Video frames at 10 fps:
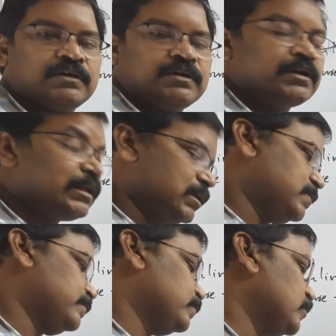
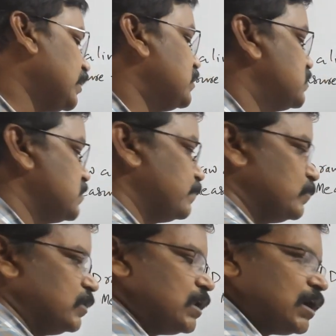ray. Right.
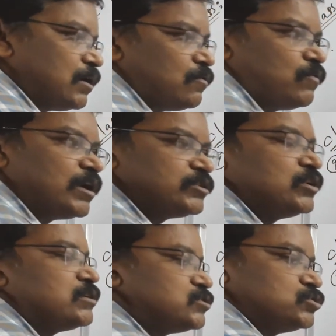Now what you
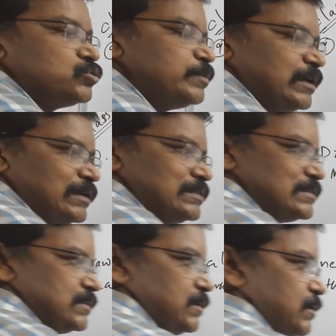have to do
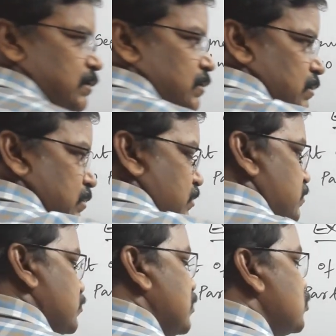means,
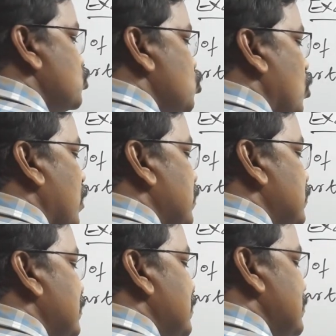just
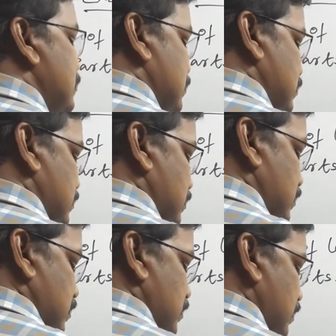join this
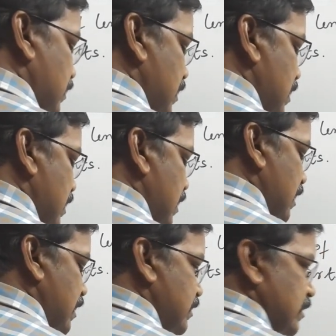
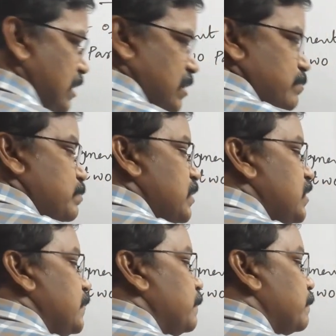A8 and
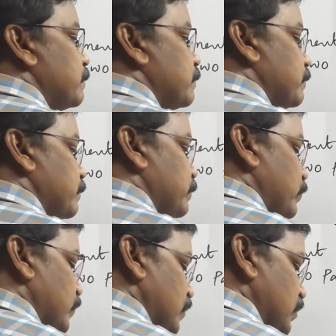B
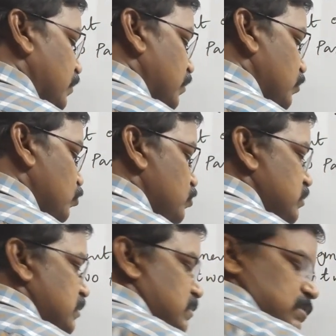
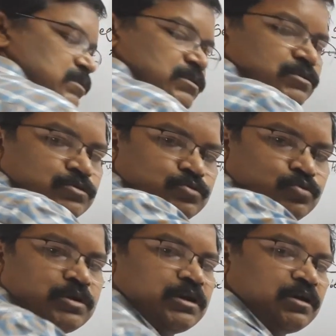using
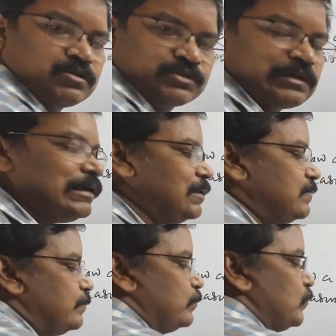ruler or scale.
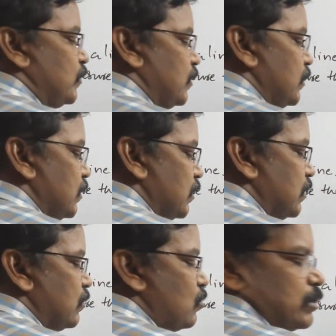
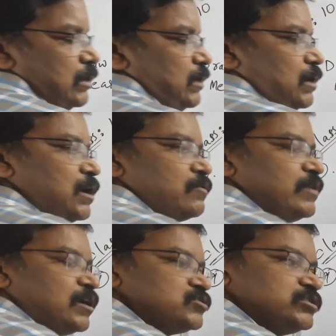Okay. Now we
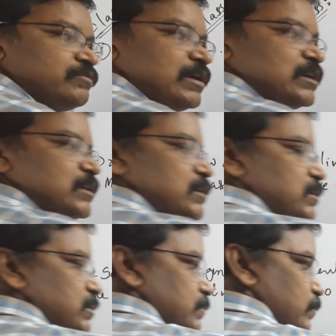have to divide
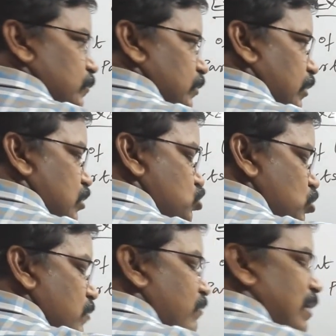in the ratio of